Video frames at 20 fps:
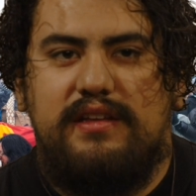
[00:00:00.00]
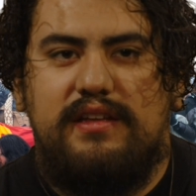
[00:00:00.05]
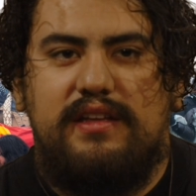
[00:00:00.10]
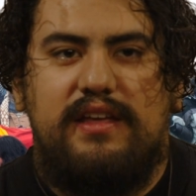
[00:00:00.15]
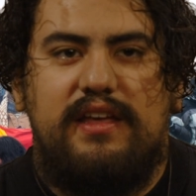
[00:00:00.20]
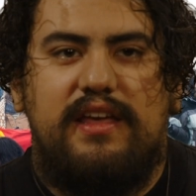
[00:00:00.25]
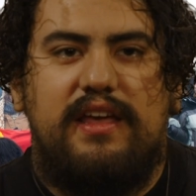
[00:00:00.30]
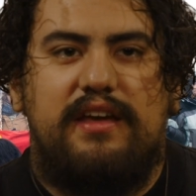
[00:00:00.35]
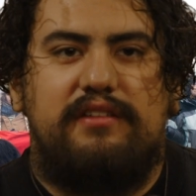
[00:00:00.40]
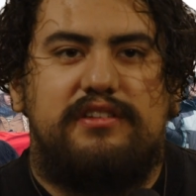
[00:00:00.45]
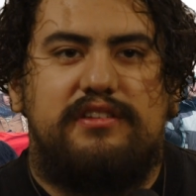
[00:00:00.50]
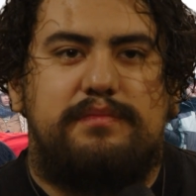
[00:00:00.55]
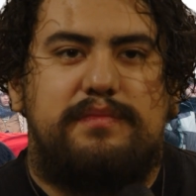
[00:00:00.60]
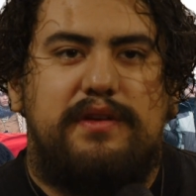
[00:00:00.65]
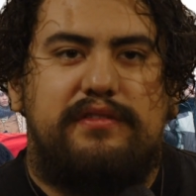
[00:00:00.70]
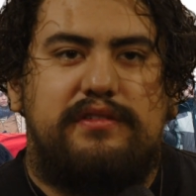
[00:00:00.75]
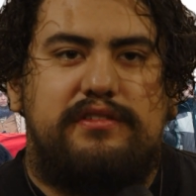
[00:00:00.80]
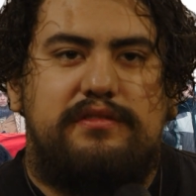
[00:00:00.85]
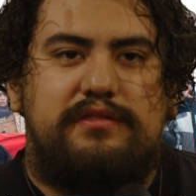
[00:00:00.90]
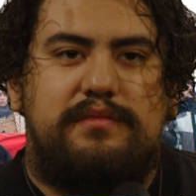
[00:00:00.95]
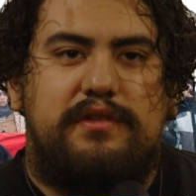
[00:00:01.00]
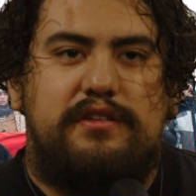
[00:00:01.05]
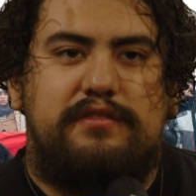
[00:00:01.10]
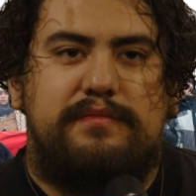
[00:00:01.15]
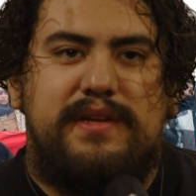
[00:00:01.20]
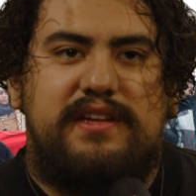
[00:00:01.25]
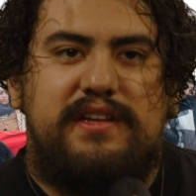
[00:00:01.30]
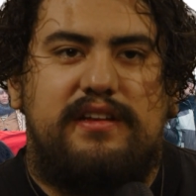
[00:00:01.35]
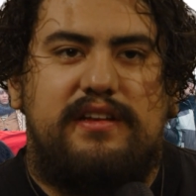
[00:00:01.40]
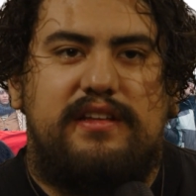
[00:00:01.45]
It was a pivotal
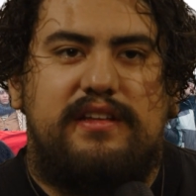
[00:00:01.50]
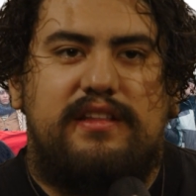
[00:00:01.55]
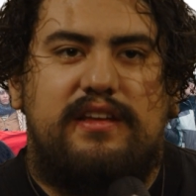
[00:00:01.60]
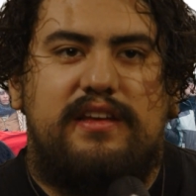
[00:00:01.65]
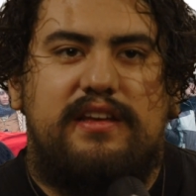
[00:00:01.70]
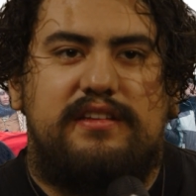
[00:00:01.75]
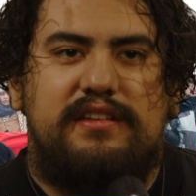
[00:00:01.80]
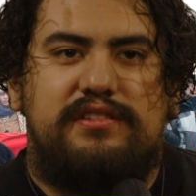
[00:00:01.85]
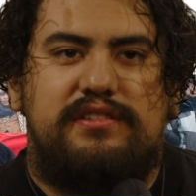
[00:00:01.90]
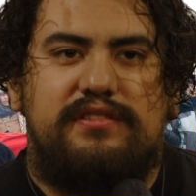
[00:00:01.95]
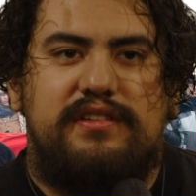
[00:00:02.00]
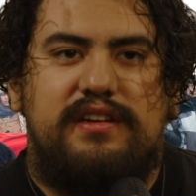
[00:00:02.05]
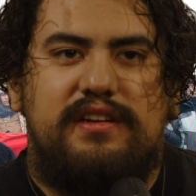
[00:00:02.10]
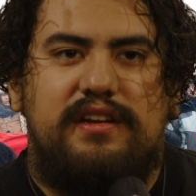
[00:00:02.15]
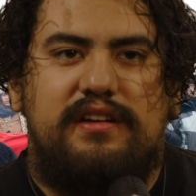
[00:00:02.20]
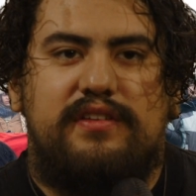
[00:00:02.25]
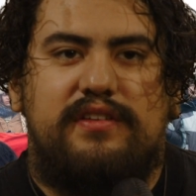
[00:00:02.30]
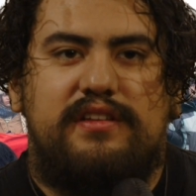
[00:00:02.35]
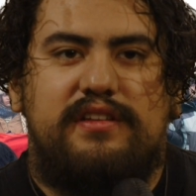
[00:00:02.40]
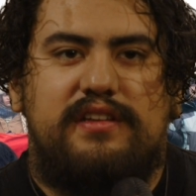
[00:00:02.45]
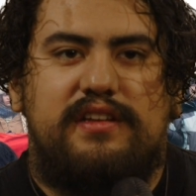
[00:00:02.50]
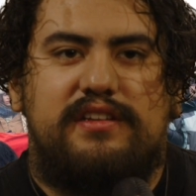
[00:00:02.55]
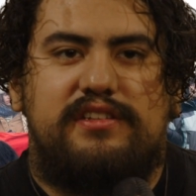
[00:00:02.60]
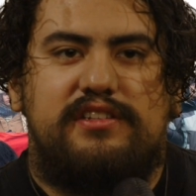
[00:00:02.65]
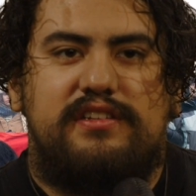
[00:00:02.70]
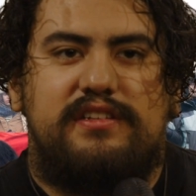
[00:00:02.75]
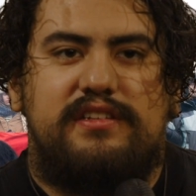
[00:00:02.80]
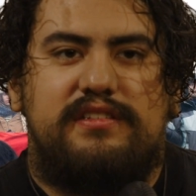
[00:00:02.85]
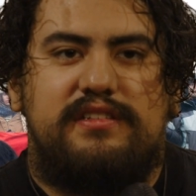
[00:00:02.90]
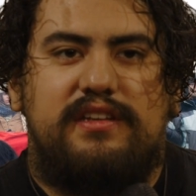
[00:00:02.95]
moment in the history of
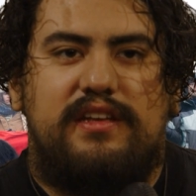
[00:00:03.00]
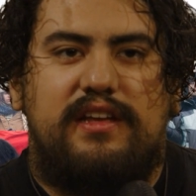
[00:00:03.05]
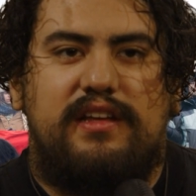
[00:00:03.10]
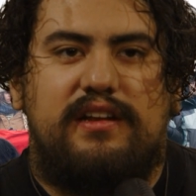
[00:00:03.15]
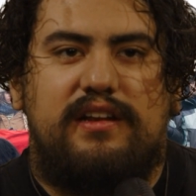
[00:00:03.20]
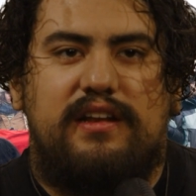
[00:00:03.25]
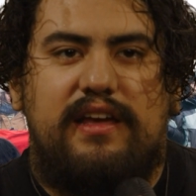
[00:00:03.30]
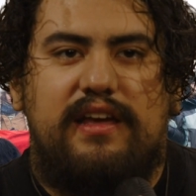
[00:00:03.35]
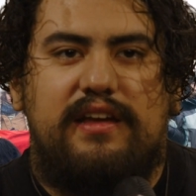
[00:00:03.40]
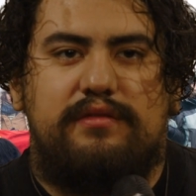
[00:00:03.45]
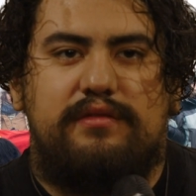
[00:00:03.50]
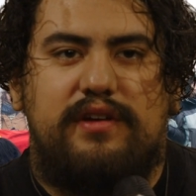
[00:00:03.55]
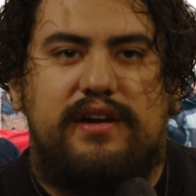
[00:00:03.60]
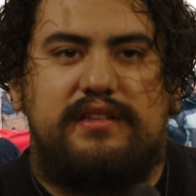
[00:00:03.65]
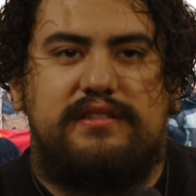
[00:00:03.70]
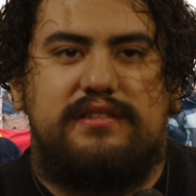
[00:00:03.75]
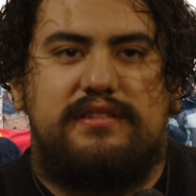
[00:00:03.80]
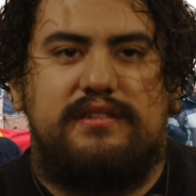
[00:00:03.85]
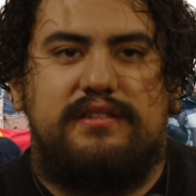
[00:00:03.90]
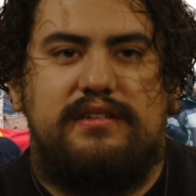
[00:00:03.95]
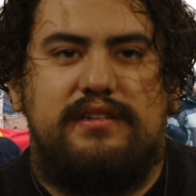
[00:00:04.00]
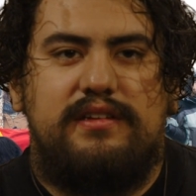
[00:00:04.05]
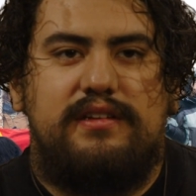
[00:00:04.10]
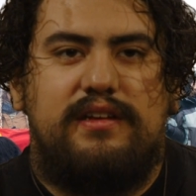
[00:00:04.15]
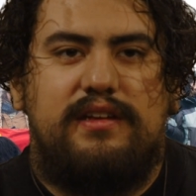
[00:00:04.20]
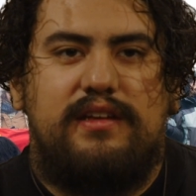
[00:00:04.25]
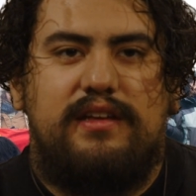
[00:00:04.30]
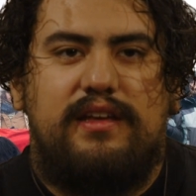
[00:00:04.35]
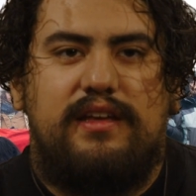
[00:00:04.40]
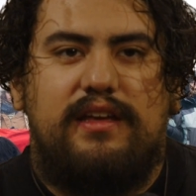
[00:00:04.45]
indigenous and land rights.
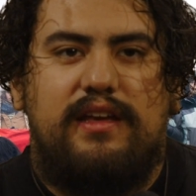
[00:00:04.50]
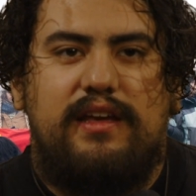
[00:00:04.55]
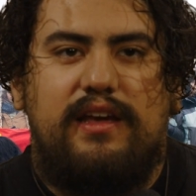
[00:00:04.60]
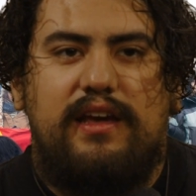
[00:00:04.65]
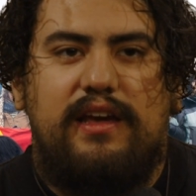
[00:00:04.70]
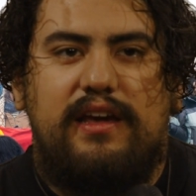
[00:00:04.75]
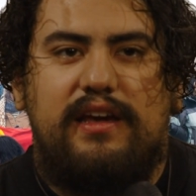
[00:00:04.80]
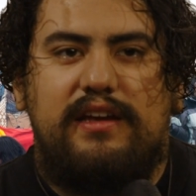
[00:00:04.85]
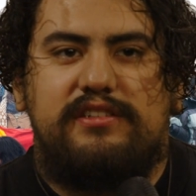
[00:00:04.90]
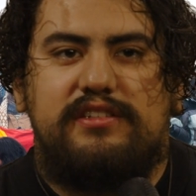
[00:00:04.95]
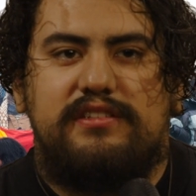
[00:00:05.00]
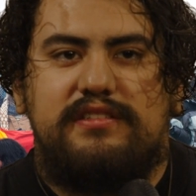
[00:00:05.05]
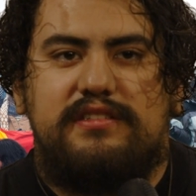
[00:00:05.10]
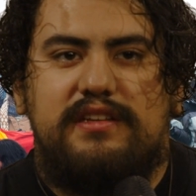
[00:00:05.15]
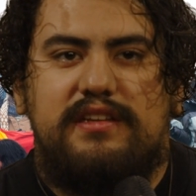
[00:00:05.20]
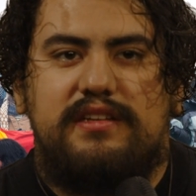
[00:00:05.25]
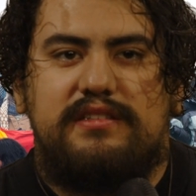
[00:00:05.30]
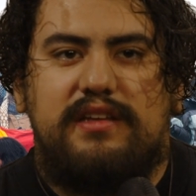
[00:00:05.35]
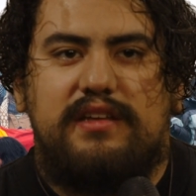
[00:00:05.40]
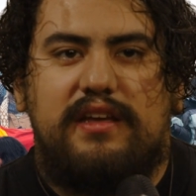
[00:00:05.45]
Agencies like